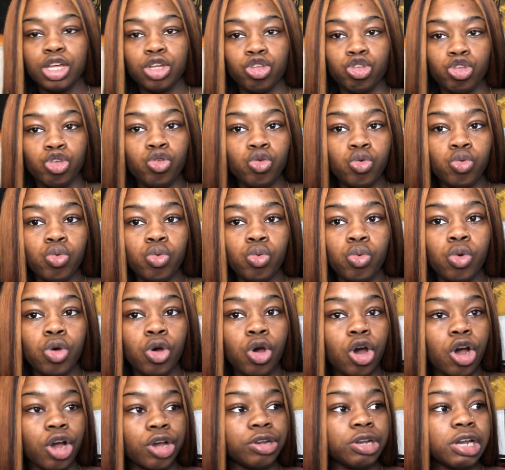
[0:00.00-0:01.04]
You
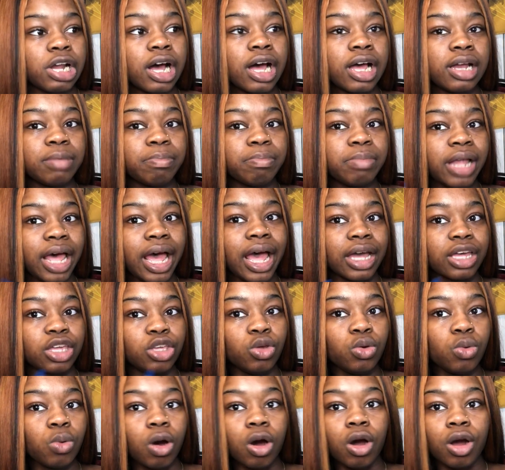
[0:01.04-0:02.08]
are not black.
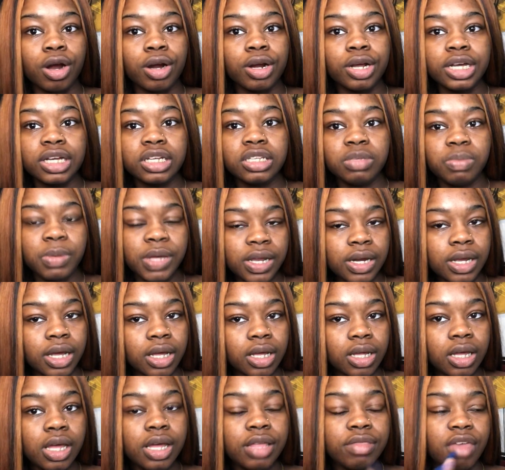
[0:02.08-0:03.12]
You are
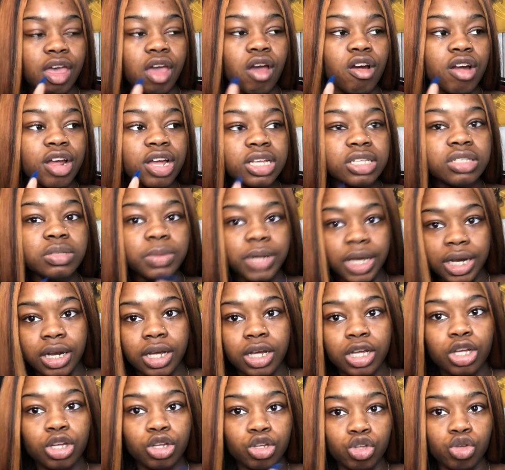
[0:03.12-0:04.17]
Hispanic. They are
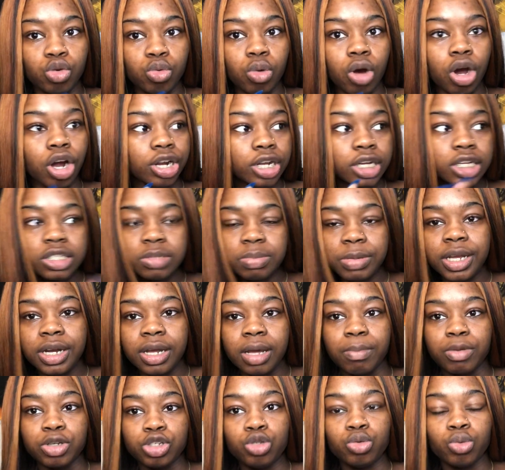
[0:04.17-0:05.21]
Hispanic. You are Hispanic,
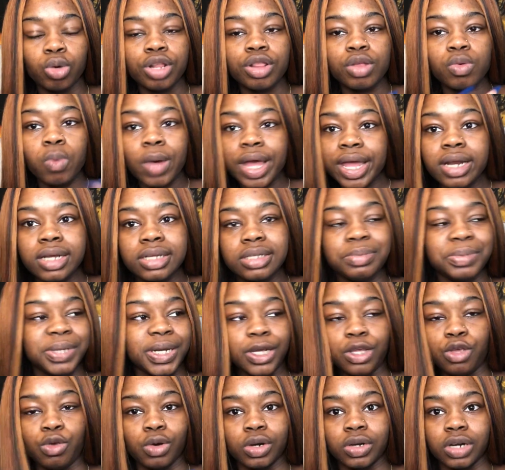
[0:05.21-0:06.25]
but you are the white
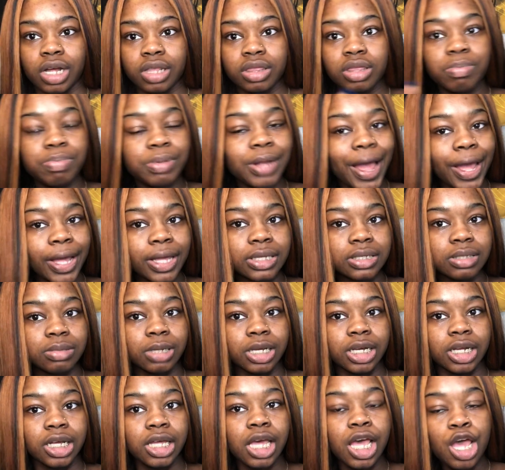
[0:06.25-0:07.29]
Hispanic. You are not the black
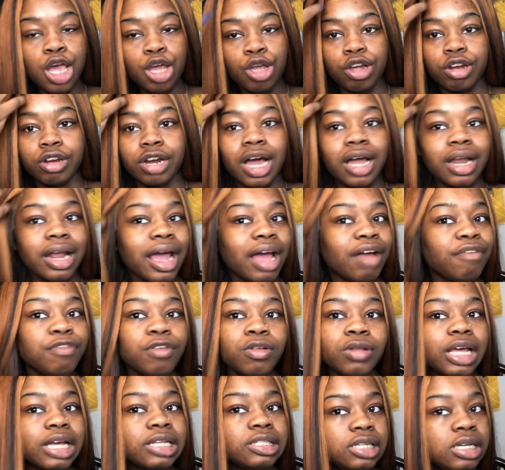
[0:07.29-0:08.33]
Hispanic. You're not
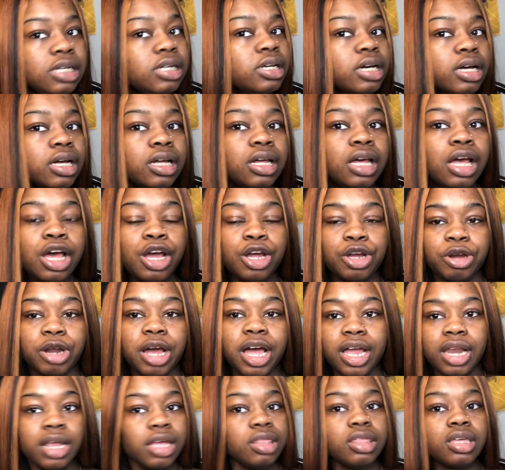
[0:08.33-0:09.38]
Afro-Latina. You're
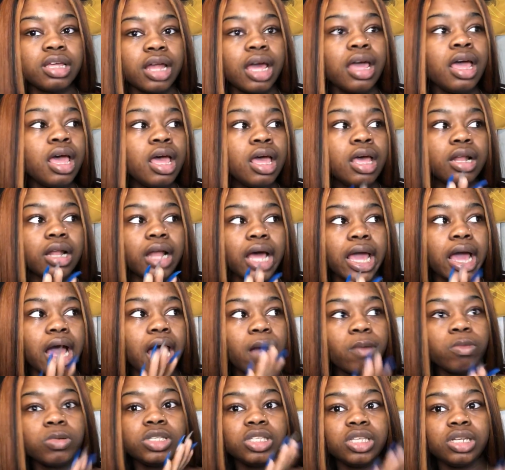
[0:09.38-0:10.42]
not anything like,
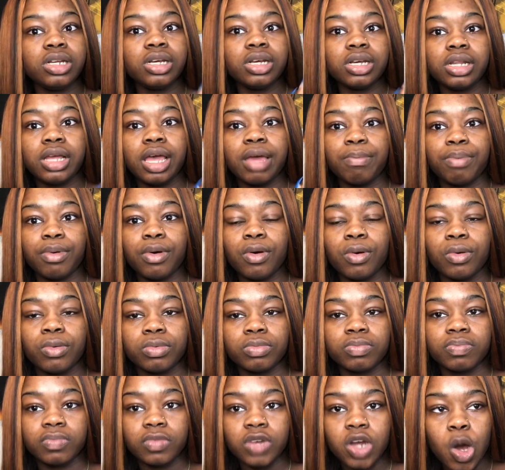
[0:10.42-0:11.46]
I was sitting here like, bro,
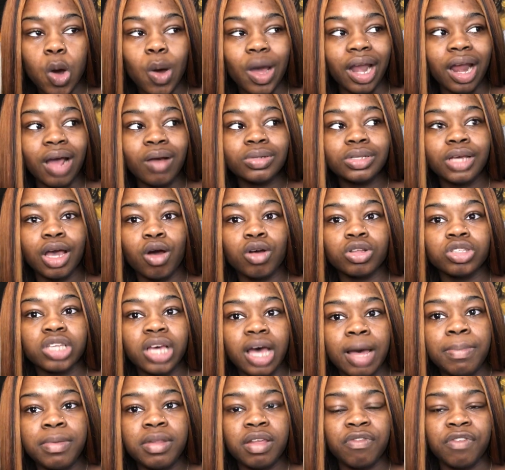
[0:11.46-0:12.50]
no. And I was like, on
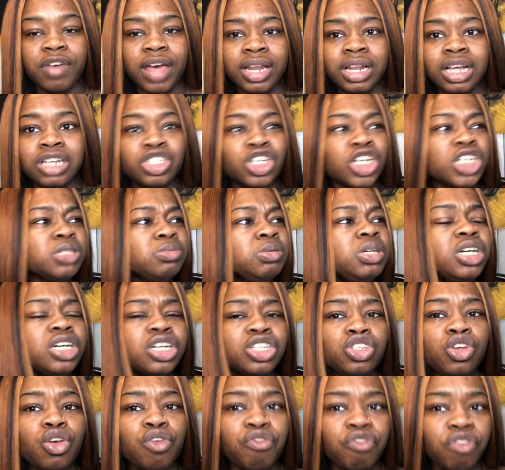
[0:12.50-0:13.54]
top of the fact that just
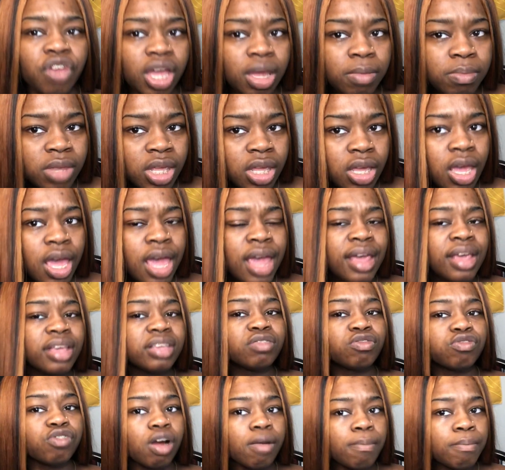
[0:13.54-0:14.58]
because your family is
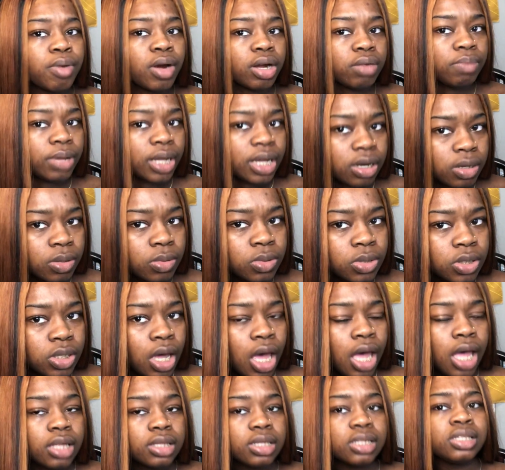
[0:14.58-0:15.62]
from Barbados
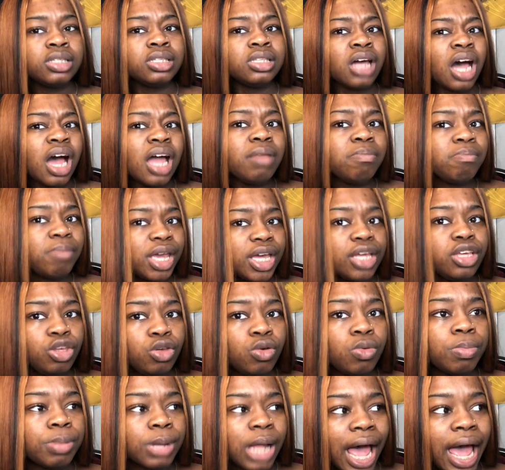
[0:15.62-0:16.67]
does not make you
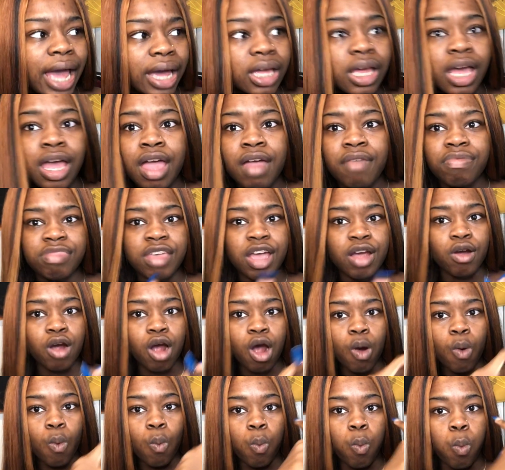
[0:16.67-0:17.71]
black. There
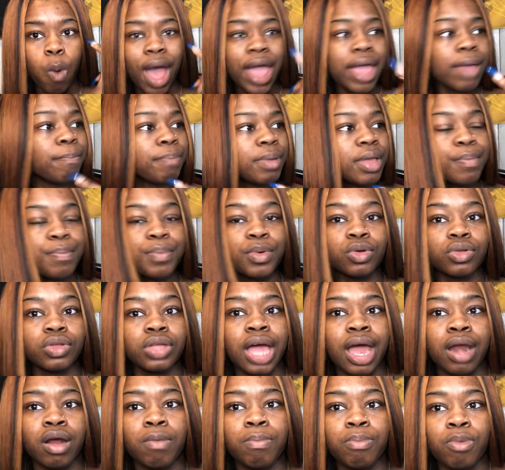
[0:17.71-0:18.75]
are white people
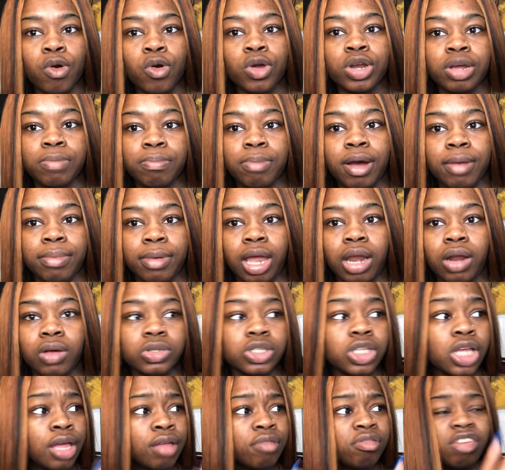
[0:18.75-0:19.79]
that are born in
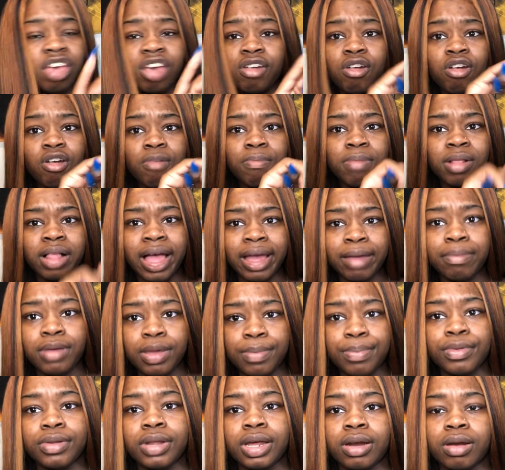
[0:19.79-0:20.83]
Barbados. There are black
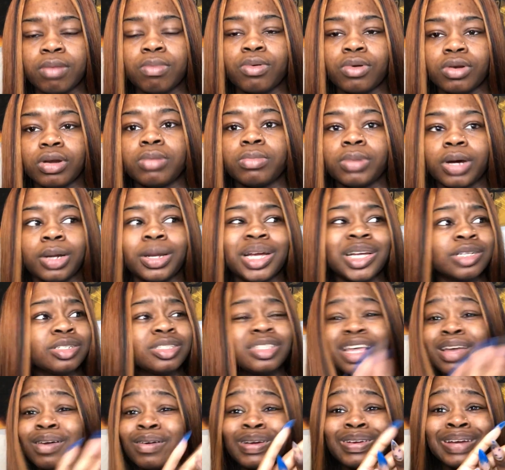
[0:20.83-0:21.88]
people that are born in Barbados.
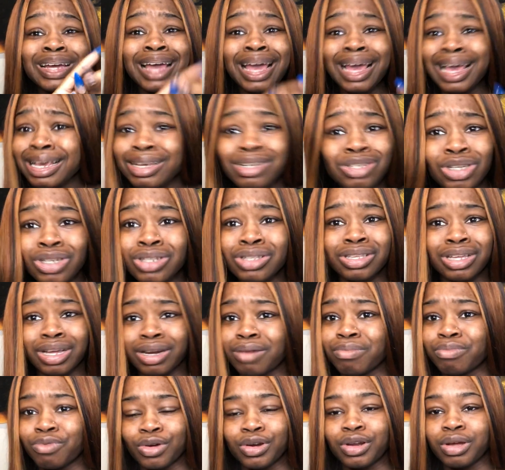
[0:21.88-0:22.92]
There are Asians that are
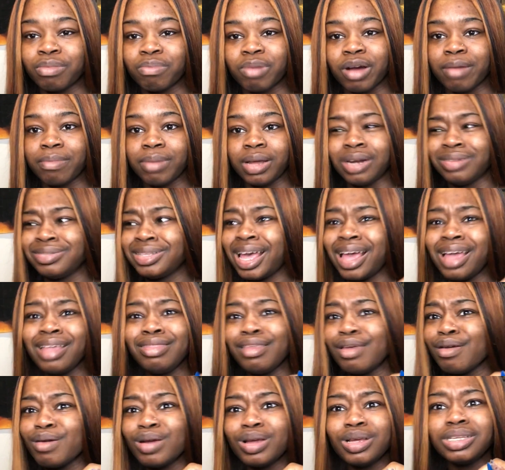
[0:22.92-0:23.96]
born in Barbados. And
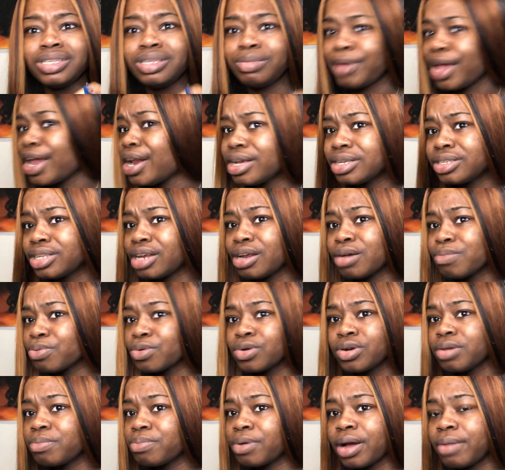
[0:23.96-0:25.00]
there are Hispanics that are born
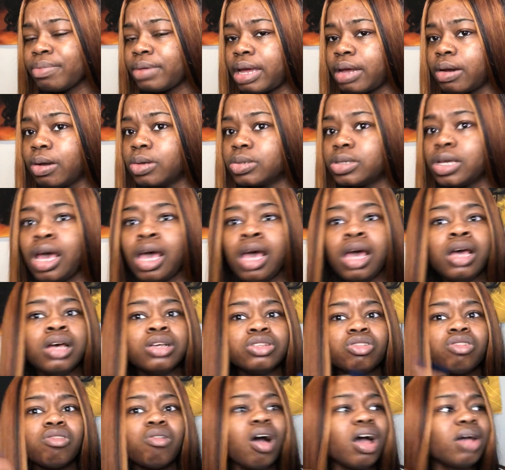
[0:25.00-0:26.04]
in Barbados.
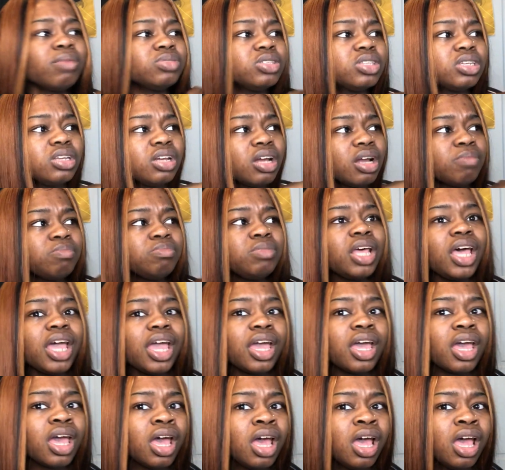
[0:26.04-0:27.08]
So I'm sitting here, I'm
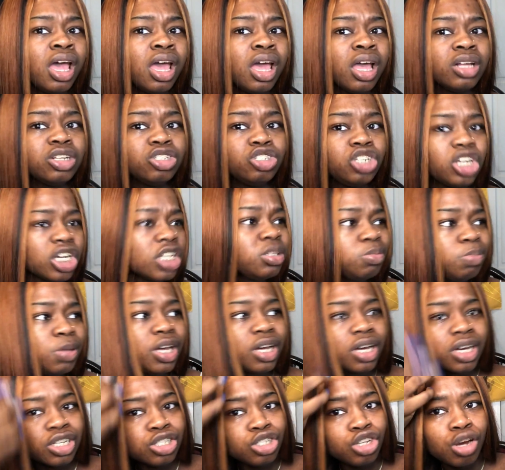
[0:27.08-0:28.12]
like, just
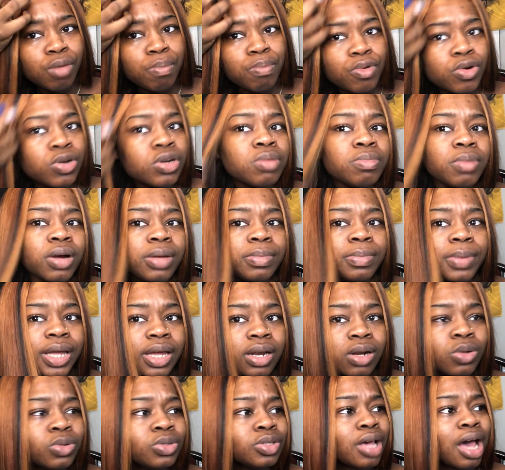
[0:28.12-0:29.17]
because you're born in
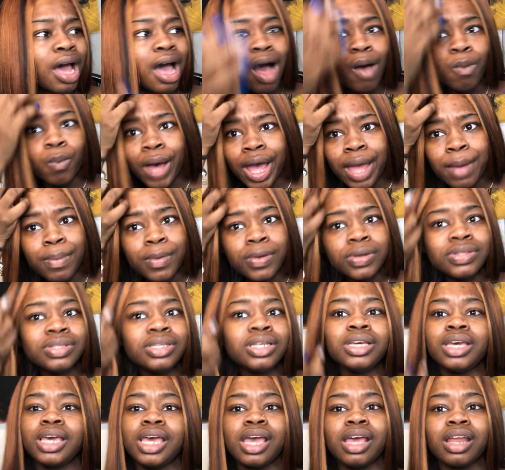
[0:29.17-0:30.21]
Barbados, a white person
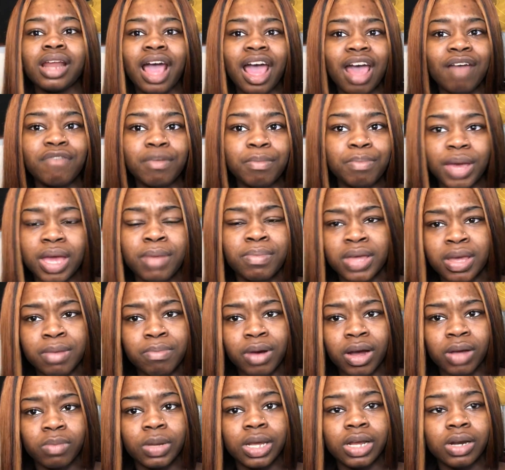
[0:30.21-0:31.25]
can't have a baby in
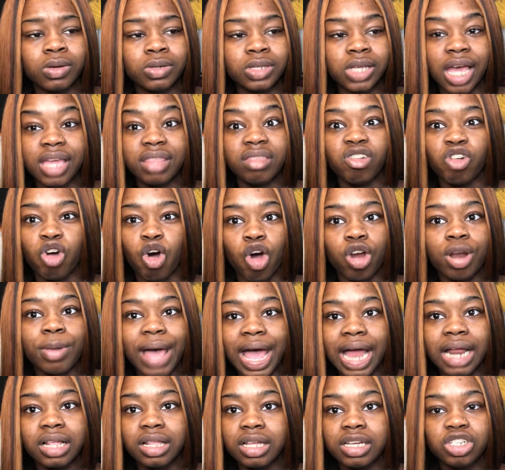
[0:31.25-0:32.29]
Barbados and then
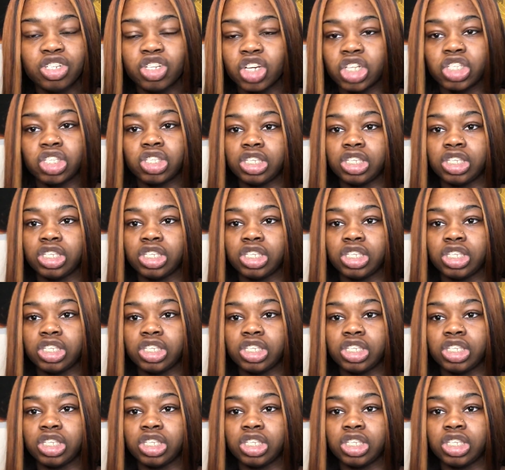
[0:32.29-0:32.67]
automatically just,